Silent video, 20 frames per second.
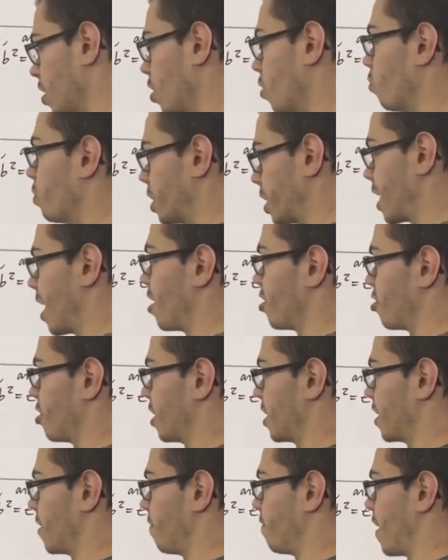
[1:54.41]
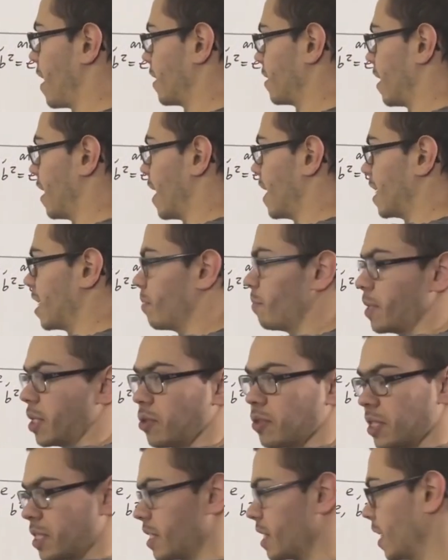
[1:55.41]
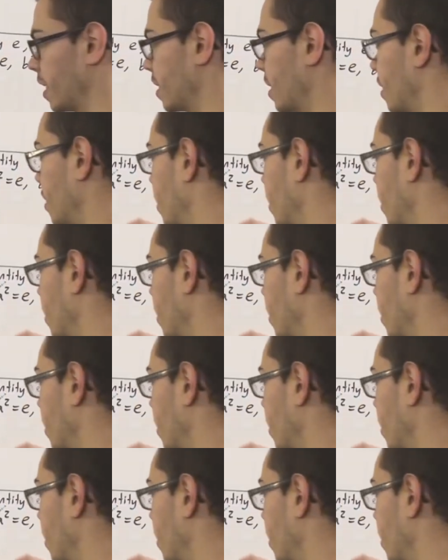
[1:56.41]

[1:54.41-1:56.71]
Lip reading: which contradicts the fact that A and B are distinct.